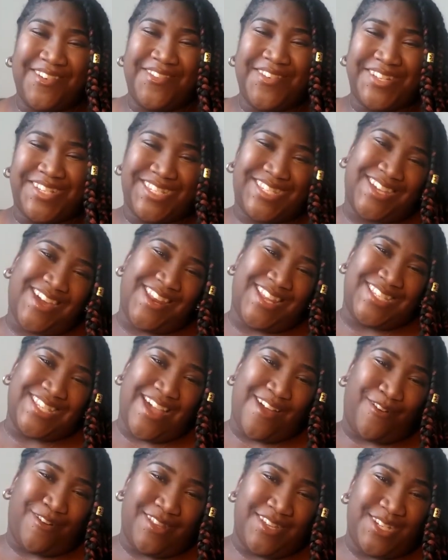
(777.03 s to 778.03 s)
which is going to
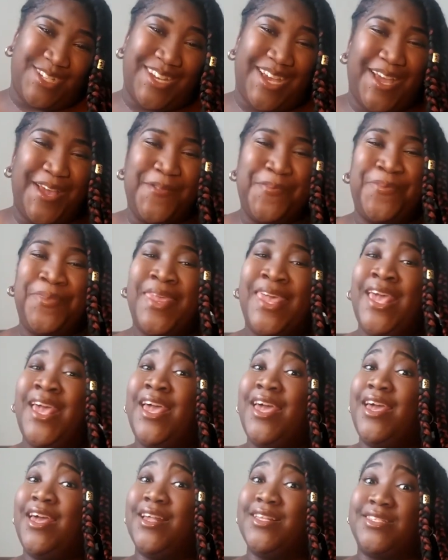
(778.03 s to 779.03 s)
sound cliche,
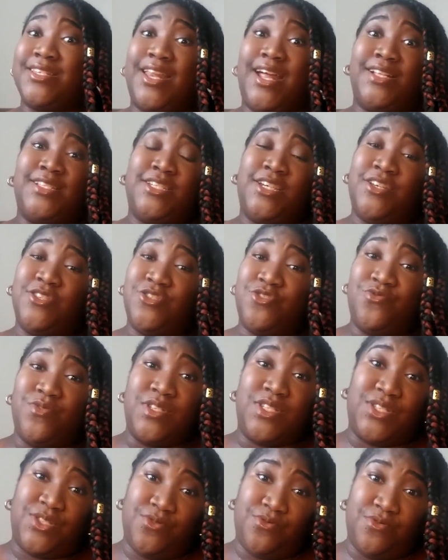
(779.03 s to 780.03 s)
is that I didn't do
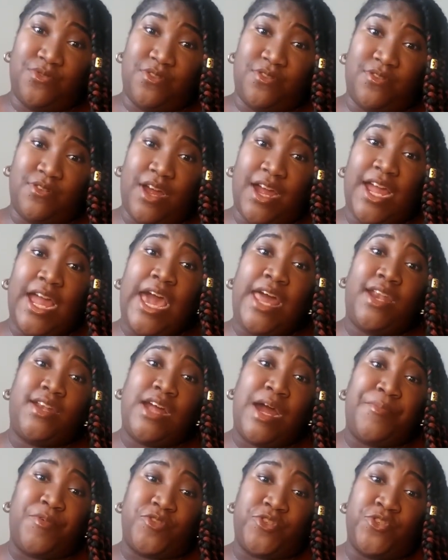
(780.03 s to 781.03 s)
it sooner. I had an
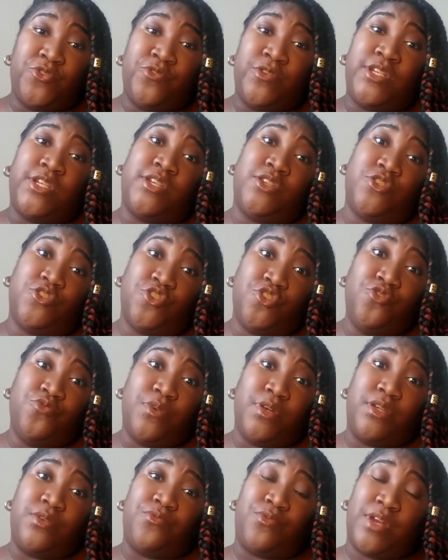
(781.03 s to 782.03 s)
opportunity to do
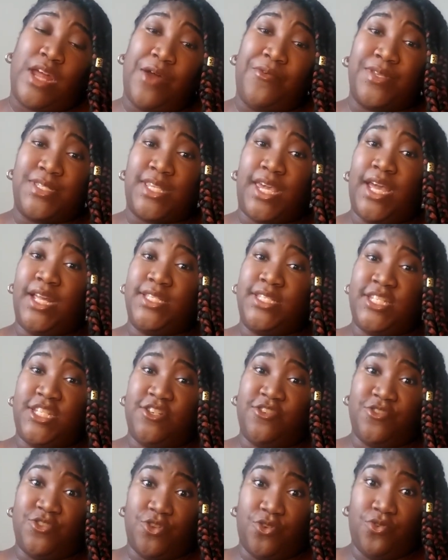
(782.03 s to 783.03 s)
it when I was 18
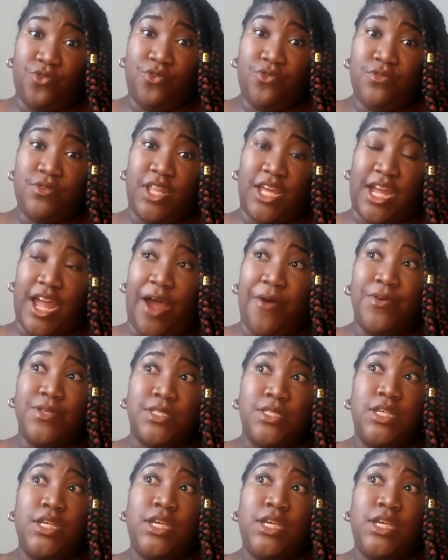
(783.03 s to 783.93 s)
years old. Like, I was